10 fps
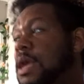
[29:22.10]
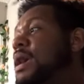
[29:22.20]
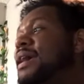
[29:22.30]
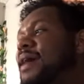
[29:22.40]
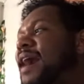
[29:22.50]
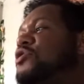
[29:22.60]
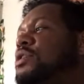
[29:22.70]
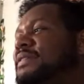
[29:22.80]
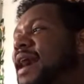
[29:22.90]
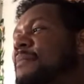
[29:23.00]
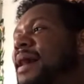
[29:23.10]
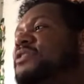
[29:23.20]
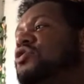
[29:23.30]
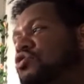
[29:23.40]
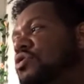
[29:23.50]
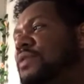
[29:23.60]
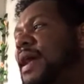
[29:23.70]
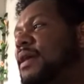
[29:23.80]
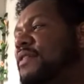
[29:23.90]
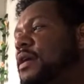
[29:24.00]
Here, I'll do the time master. You can do
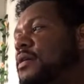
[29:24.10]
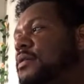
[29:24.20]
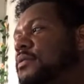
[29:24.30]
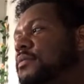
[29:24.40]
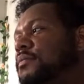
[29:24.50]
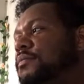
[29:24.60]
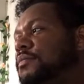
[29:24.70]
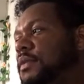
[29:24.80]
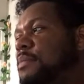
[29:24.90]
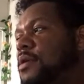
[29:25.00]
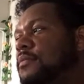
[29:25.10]
that. Give here. Come on.